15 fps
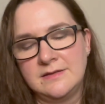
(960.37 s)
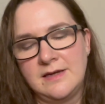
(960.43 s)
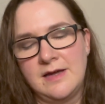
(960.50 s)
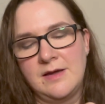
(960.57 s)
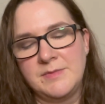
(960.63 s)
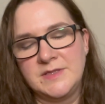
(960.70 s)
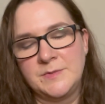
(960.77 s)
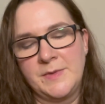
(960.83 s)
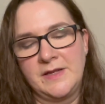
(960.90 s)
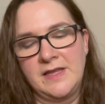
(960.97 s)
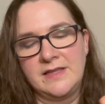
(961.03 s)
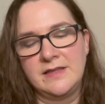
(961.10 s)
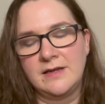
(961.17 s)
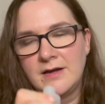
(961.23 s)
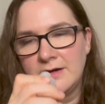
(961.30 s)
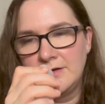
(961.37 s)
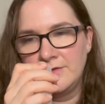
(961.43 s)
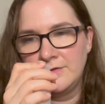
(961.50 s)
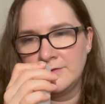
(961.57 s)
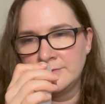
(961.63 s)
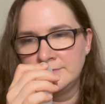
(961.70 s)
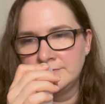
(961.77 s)
It smelled like the kind
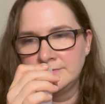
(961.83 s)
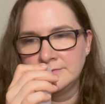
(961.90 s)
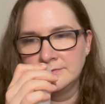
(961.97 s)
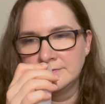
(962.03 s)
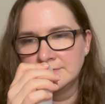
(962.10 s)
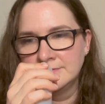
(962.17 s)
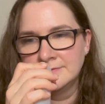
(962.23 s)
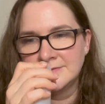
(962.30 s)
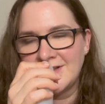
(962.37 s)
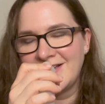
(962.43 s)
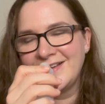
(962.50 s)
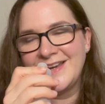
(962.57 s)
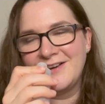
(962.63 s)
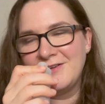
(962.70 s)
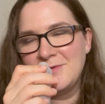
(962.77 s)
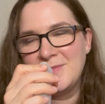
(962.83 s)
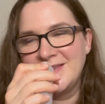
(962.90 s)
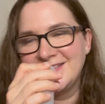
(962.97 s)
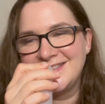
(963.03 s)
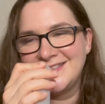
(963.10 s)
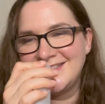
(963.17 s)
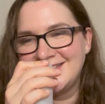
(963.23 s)
of Hungarian
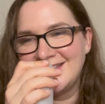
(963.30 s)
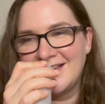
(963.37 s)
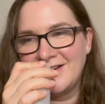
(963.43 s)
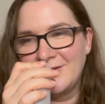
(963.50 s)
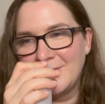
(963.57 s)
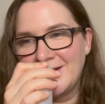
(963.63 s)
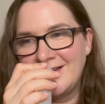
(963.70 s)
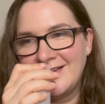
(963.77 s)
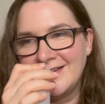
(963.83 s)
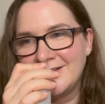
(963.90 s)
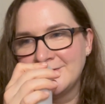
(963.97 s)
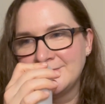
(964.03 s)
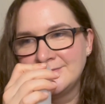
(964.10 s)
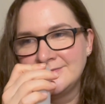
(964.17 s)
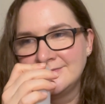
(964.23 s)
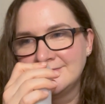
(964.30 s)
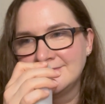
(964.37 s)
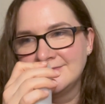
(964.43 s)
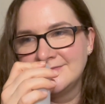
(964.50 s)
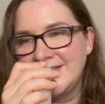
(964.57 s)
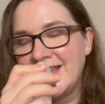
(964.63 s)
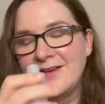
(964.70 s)
mist that I quite like.
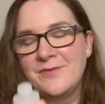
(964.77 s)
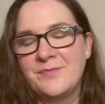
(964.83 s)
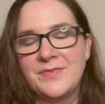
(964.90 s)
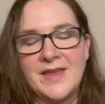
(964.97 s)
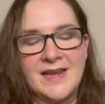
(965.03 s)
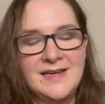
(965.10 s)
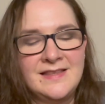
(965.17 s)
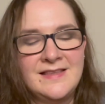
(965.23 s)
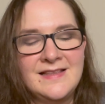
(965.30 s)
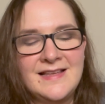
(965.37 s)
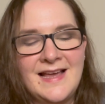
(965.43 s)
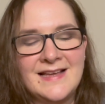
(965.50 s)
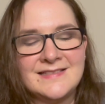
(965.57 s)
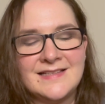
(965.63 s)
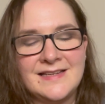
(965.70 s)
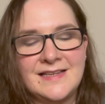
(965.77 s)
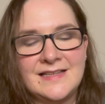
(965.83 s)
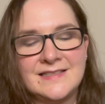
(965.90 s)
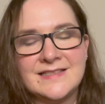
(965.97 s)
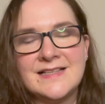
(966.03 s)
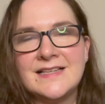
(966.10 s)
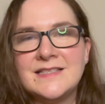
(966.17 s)
Yeah, anything that has like a
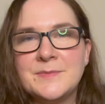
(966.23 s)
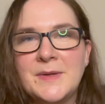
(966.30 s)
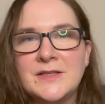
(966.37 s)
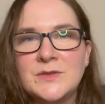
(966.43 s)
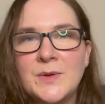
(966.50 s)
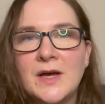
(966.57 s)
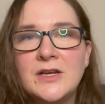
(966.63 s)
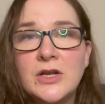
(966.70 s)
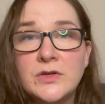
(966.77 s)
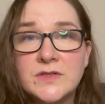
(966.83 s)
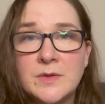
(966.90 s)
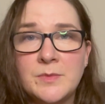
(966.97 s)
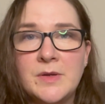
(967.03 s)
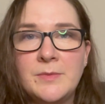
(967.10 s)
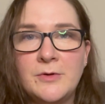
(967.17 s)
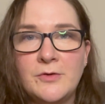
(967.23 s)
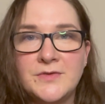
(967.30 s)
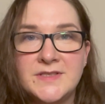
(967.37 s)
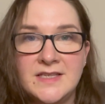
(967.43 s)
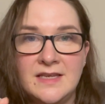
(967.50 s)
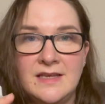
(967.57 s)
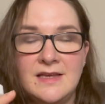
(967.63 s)
slight smell to it. I know some people
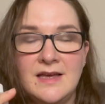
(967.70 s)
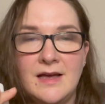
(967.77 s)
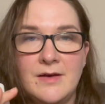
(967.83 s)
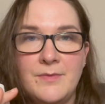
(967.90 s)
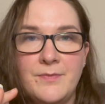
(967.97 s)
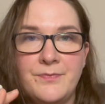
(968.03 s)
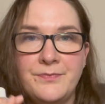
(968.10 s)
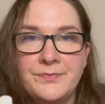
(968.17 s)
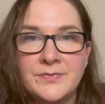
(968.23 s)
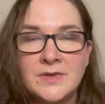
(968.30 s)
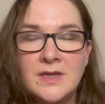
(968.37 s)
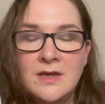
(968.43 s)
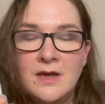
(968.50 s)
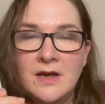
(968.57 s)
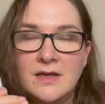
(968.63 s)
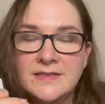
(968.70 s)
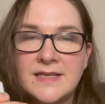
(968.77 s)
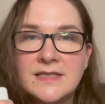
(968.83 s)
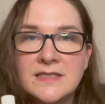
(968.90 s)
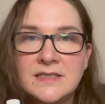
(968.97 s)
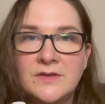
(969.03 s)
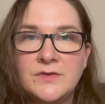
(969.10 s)
obviously
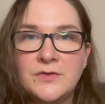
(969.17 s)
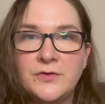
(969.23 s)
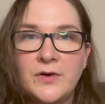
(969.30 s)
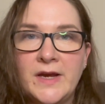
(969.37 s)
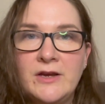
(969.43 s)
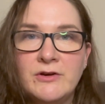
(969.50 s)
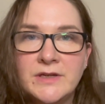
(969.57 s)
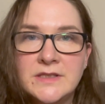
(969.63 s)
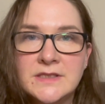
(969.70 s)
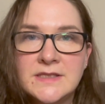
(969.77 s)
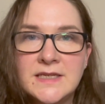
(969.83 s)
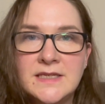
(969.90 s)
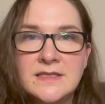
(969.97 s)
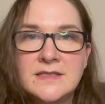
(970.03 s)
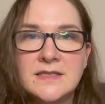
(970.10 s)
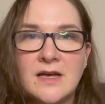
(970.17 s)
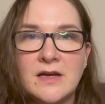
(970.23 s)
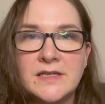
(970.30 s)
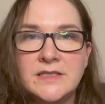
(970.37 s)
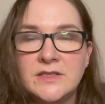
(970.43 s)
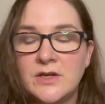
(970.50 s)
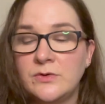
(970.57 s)
sensitive to fragrances.
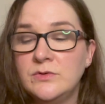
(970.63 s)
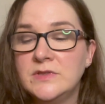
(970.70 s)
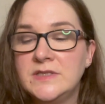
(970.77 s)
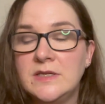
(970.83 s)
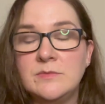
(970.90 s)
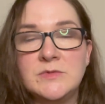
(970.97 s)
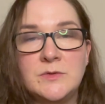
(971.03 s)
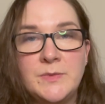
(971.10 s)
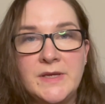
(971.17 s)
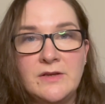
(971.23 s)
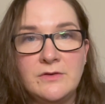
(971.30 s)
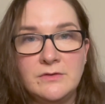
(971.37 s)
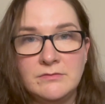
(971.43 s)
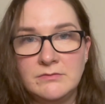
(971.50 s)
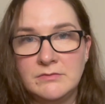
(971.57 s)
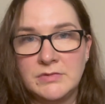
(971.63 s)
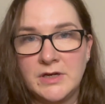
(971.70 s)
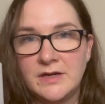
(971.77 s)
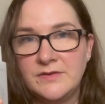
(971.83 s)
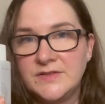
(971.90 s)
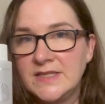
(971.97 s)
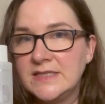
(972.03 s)
I don't seem to be
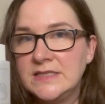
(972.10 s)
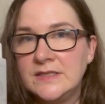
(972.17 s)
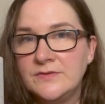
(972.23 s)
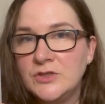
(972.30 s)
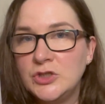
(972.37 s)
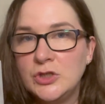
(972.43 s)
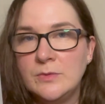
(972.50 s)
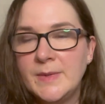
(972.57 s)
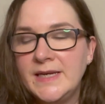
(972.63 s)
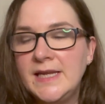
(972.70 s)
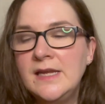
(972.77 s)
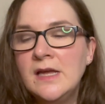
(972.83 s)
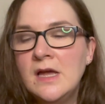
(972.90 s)
kind of sensitive to too many,